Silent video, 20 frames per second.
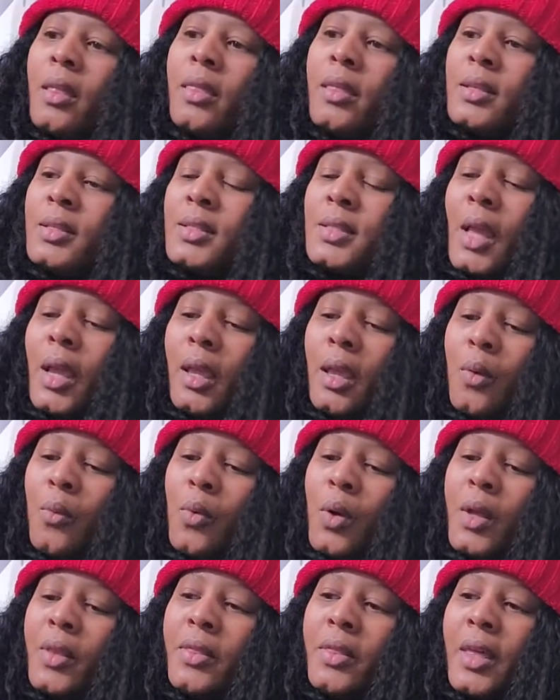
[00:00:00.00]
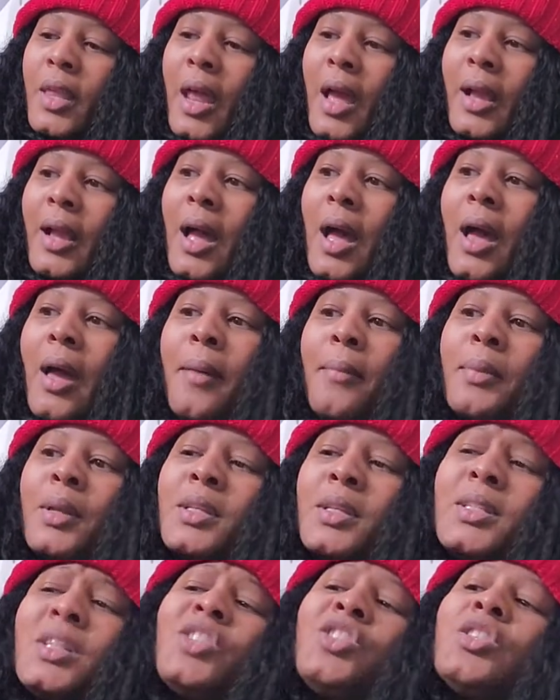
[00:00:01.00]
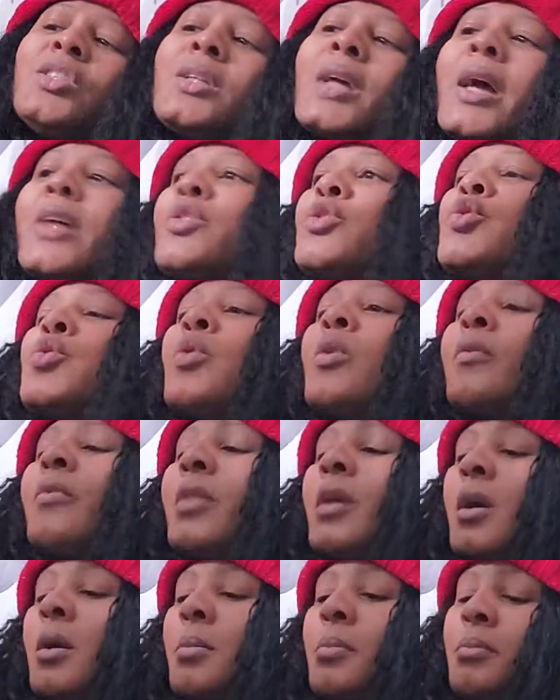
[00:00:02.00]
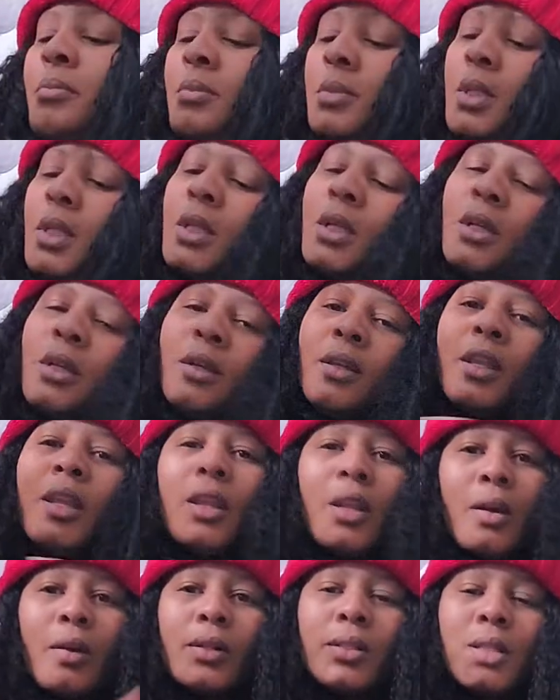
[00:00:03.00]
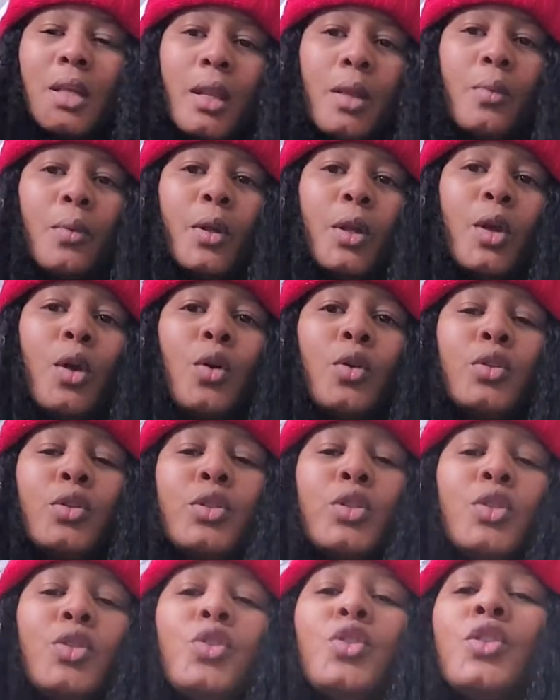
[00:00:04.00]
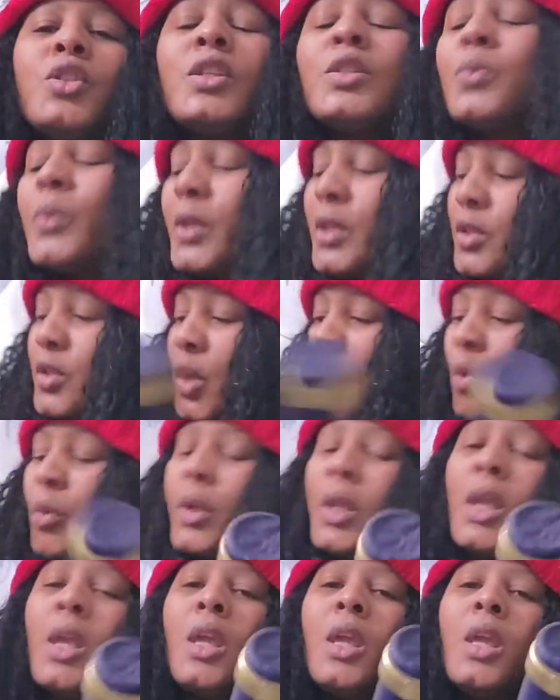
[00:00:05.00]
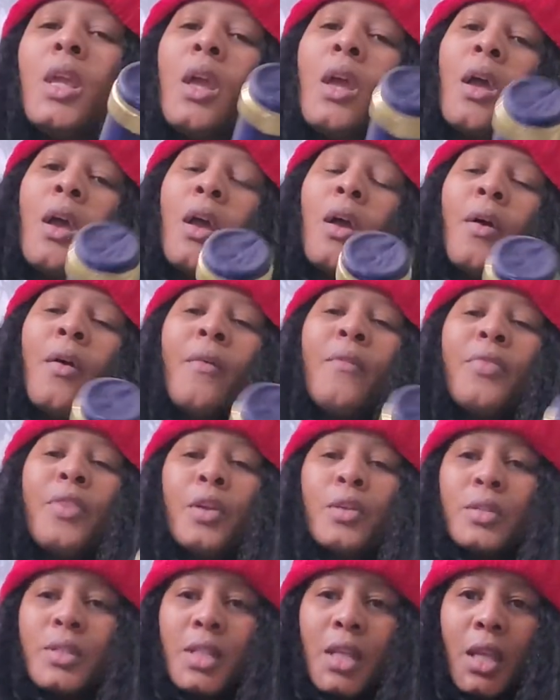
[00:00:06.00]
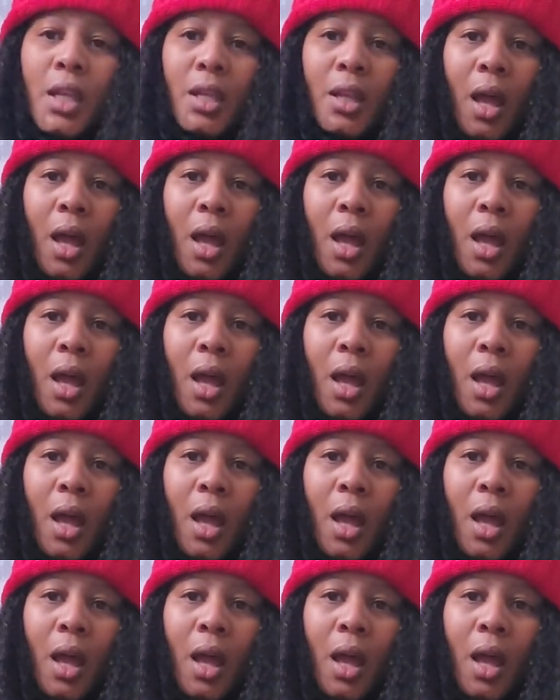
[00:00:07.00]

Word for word: the second one that I got, because I just got two of them, you know, because I didn't want to go to this, this one is only thirteen